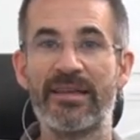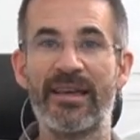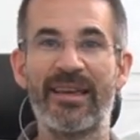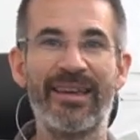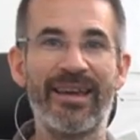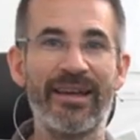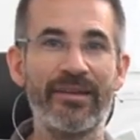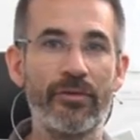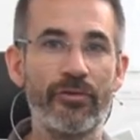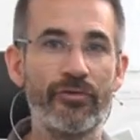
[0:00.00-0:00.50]
I
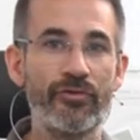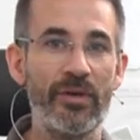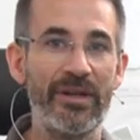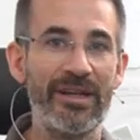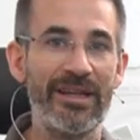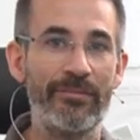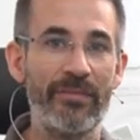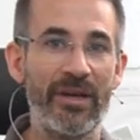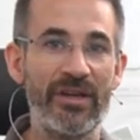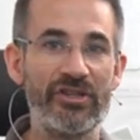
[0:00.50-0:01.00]
cannot
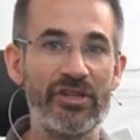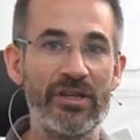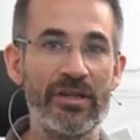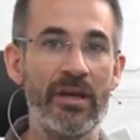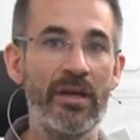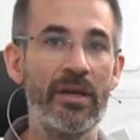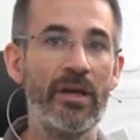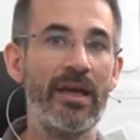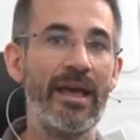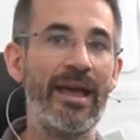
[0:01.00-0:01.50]
really imagine
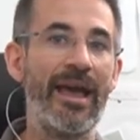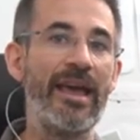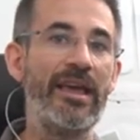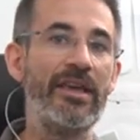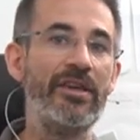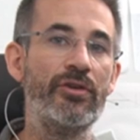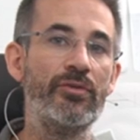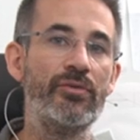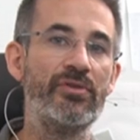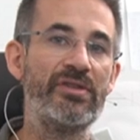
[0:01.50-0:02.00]
a
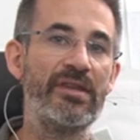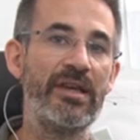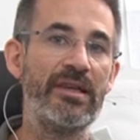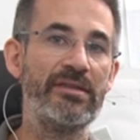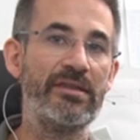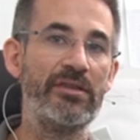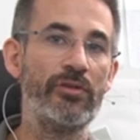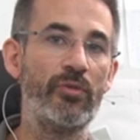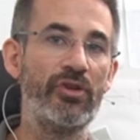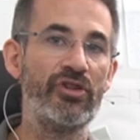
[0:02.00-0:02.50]
use
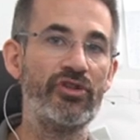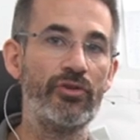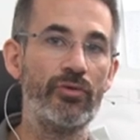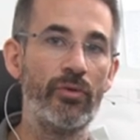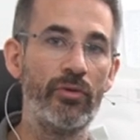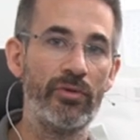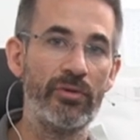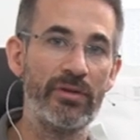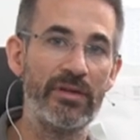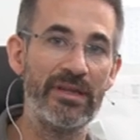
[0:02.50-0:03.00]
case in which
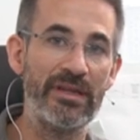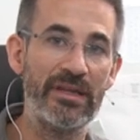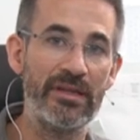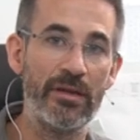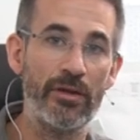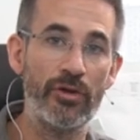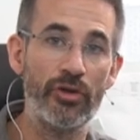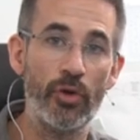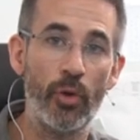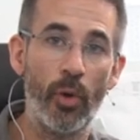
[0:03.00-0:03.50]
you
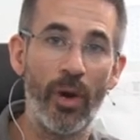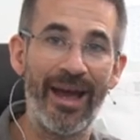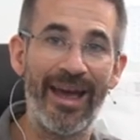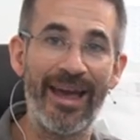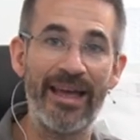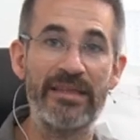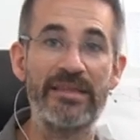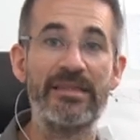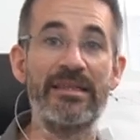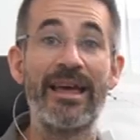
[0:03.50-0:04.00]
need your
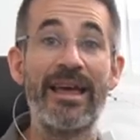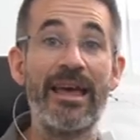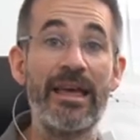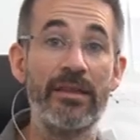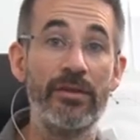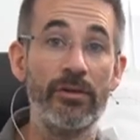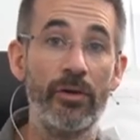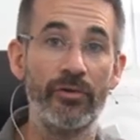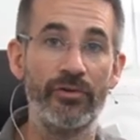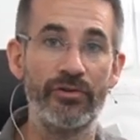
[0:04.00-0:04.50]
hands
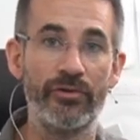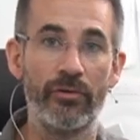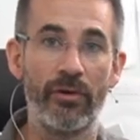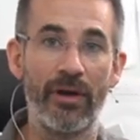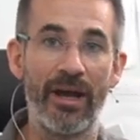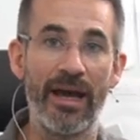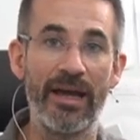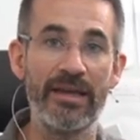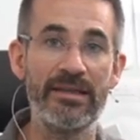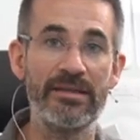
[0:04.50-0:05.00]
and not
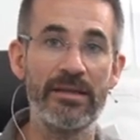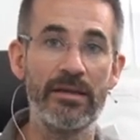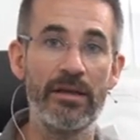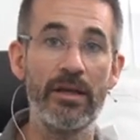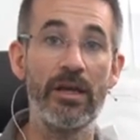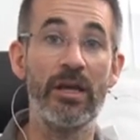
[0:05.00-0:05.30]
your eyes,